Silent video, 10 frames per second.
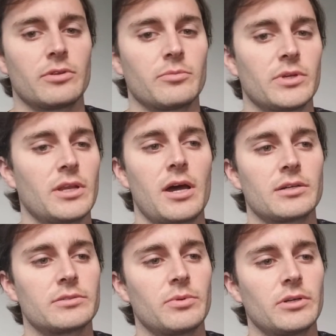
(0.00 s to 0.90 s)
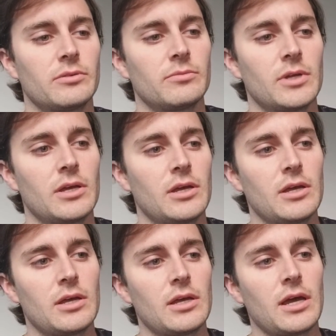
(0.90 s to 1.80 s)
than Beanox, but
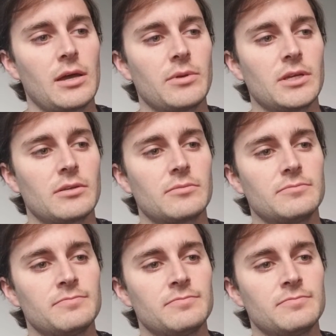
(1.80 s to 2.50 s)
I mean,